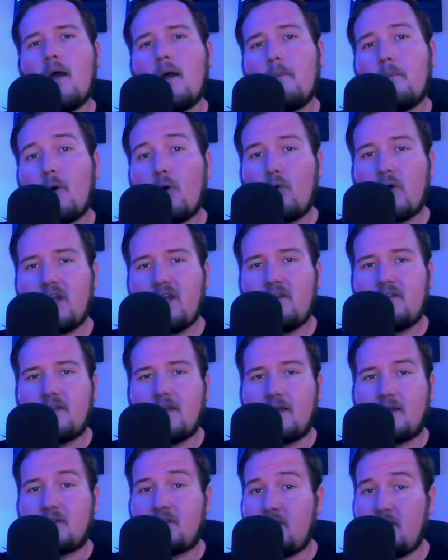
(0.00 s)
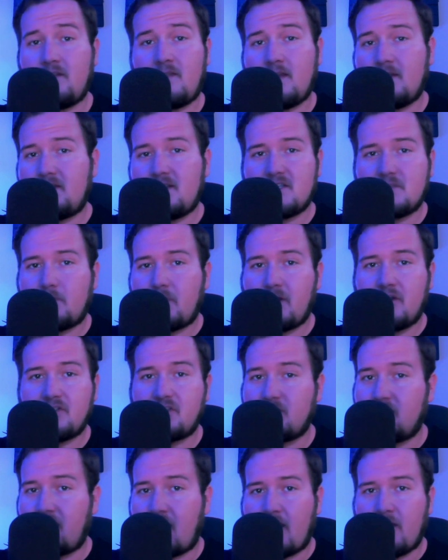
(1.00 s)
But what do you think? Do you think these players are
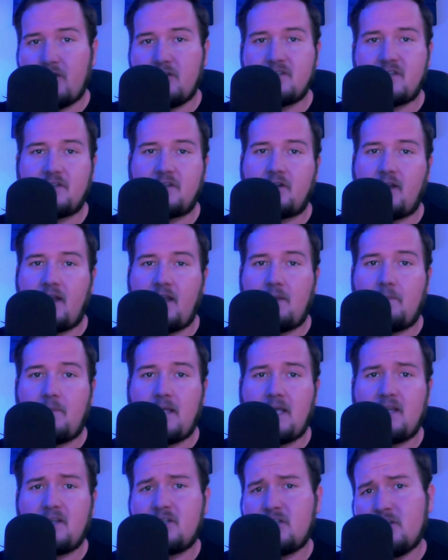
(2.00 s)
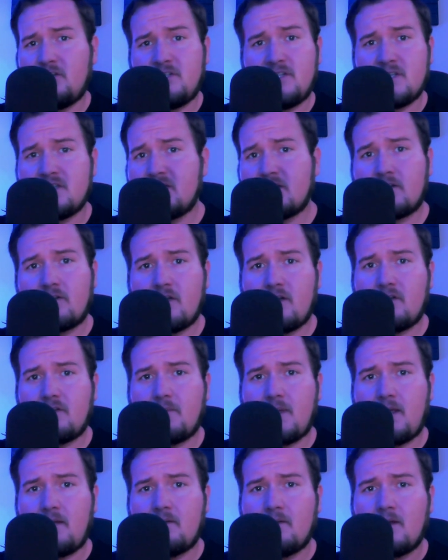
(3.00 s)
values at their ADP? Do you disagree with
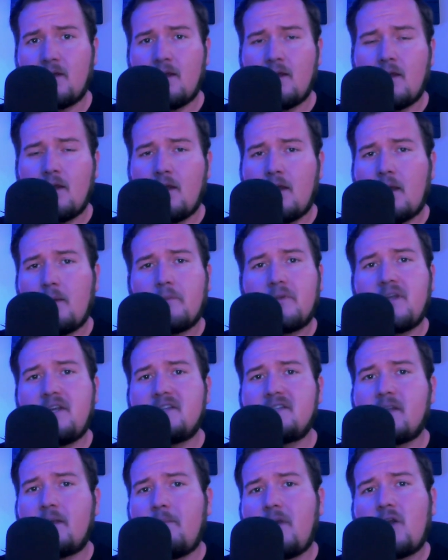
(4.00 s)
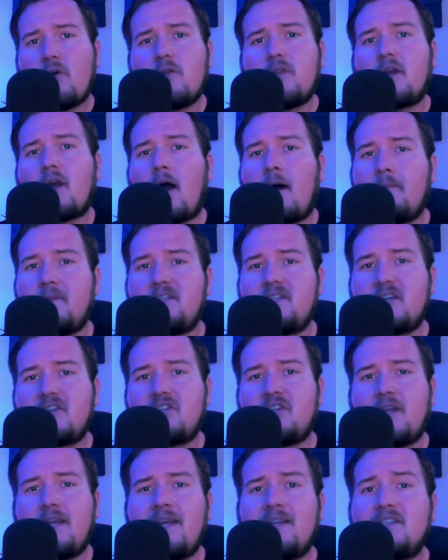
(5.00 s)
me? Please let me know in the comment
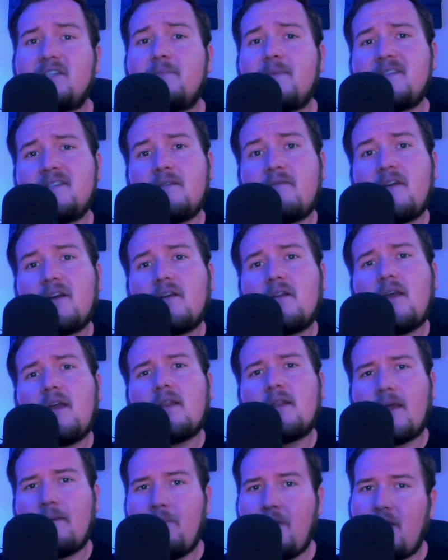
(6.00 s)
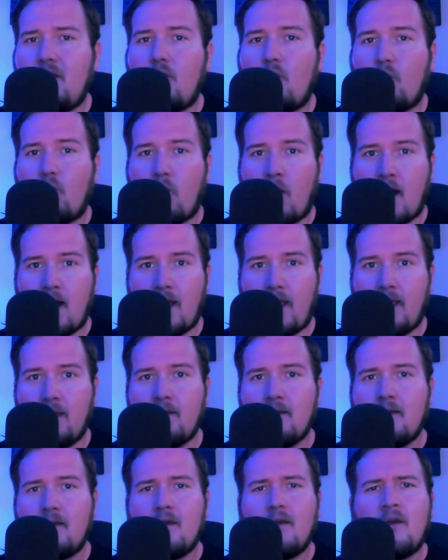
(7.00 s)
section, and specifically let me know why.
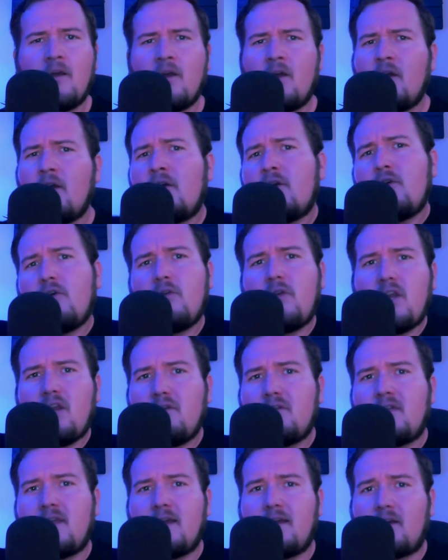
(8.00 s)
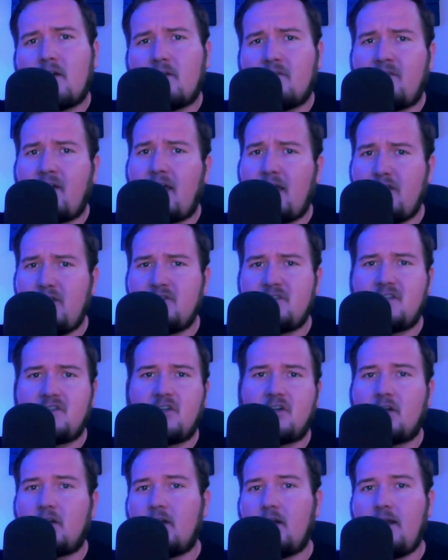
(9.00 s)
Who do you think are values at their
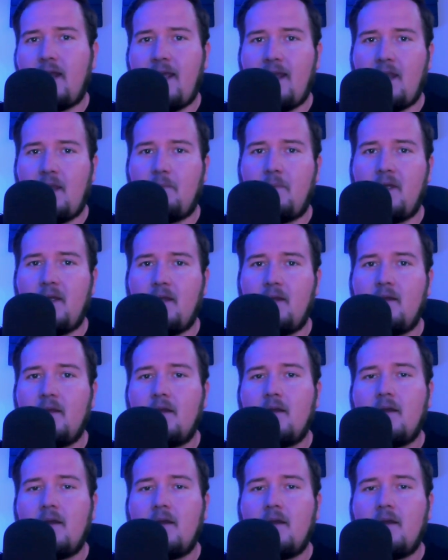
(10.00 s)
current ADP?